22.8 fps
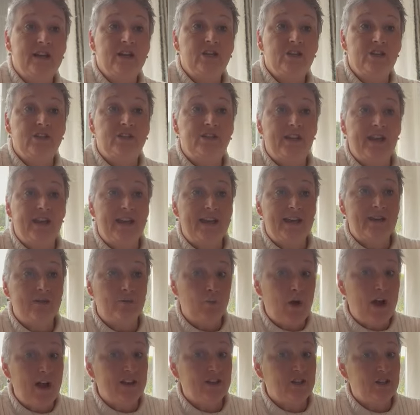She said,
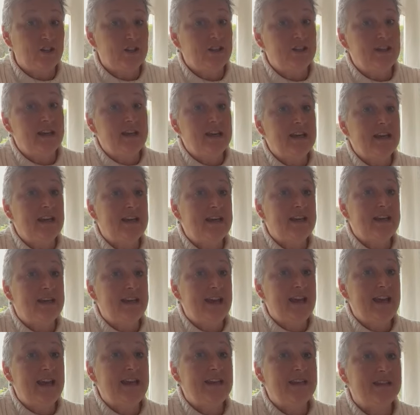what you need
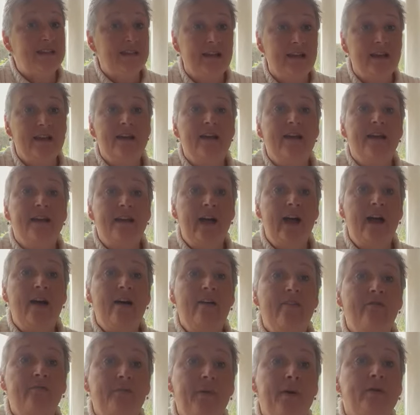is
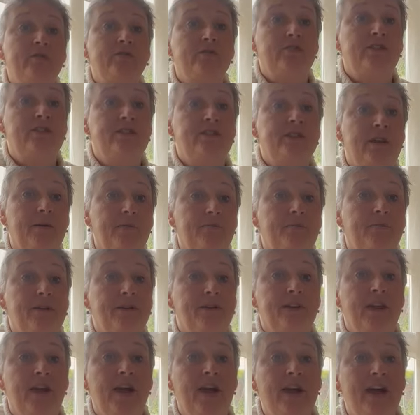love potion number
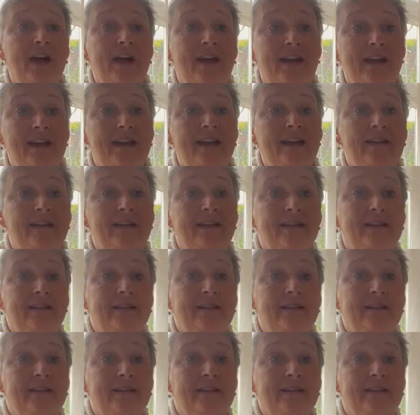9.